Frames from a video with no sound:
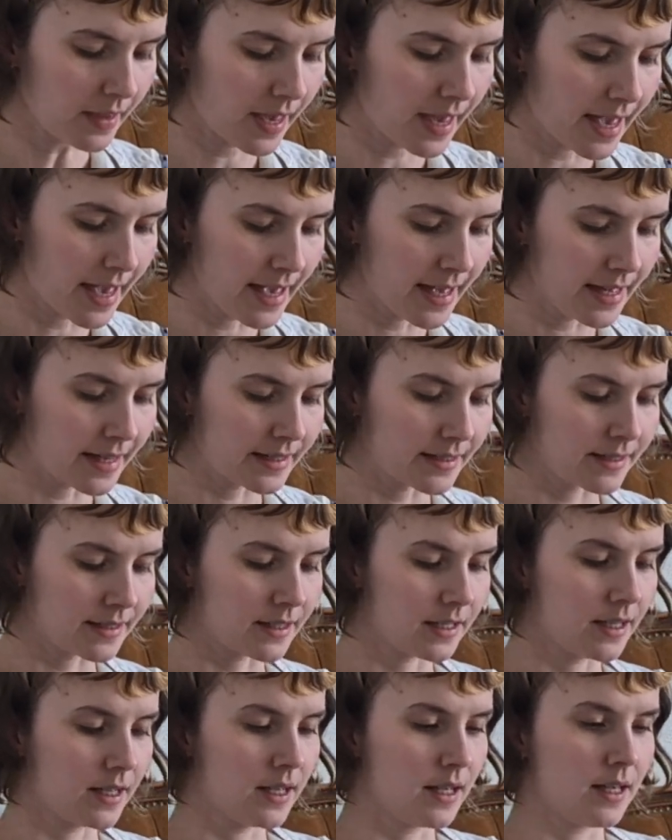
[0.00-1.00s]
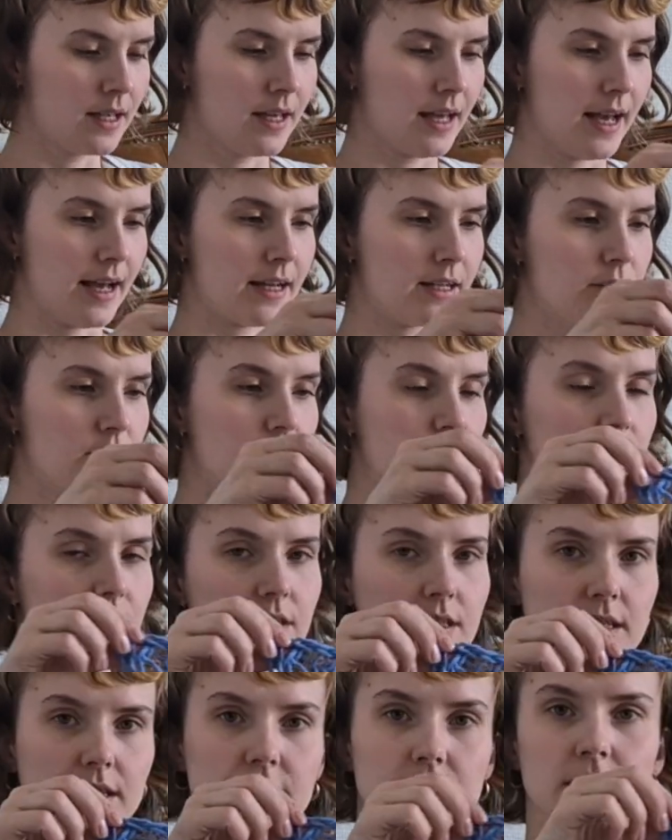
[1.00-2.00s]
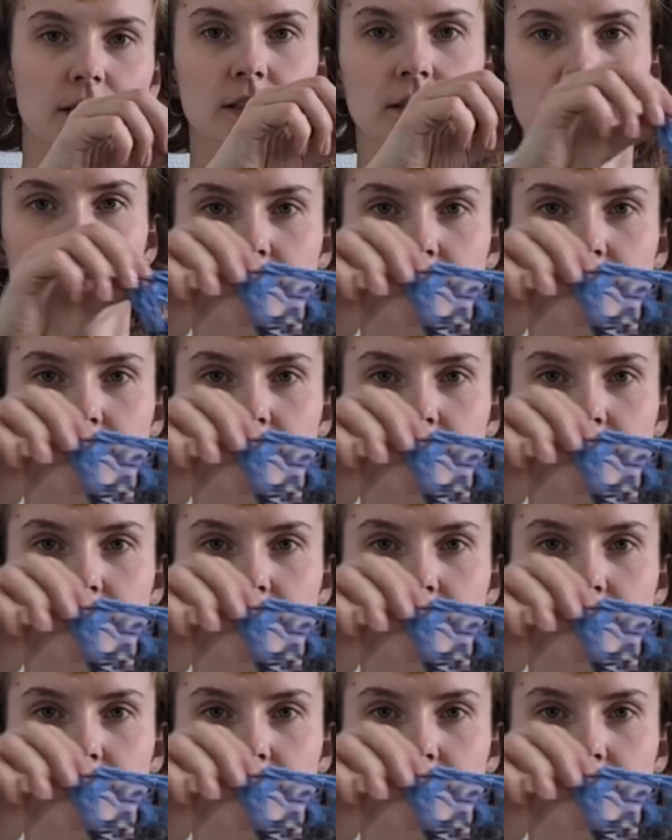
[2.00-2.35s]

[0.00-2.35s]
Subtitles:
and as you can see,